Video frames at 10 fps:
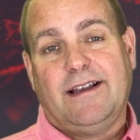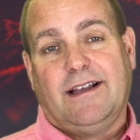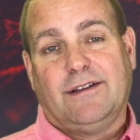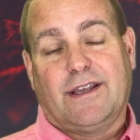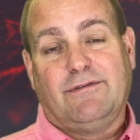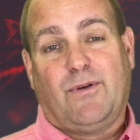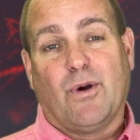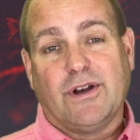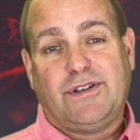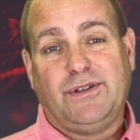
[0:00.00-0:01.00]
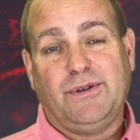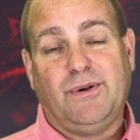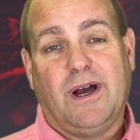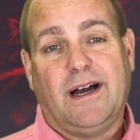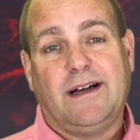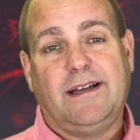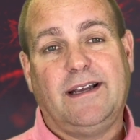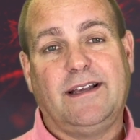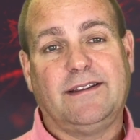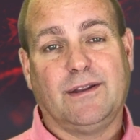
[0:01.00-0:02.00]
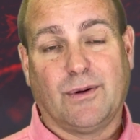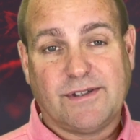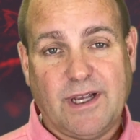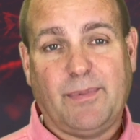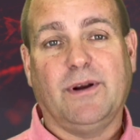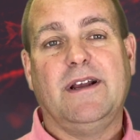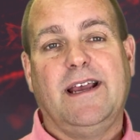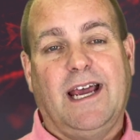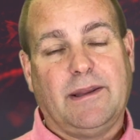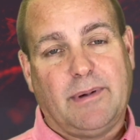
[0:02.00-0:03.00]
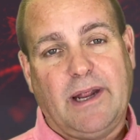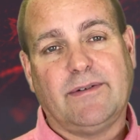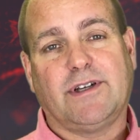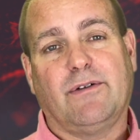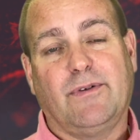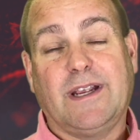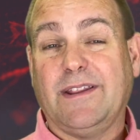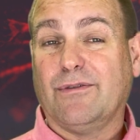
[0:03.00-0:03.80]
looking forward to the Lord's Supper and the benevolence offering. And then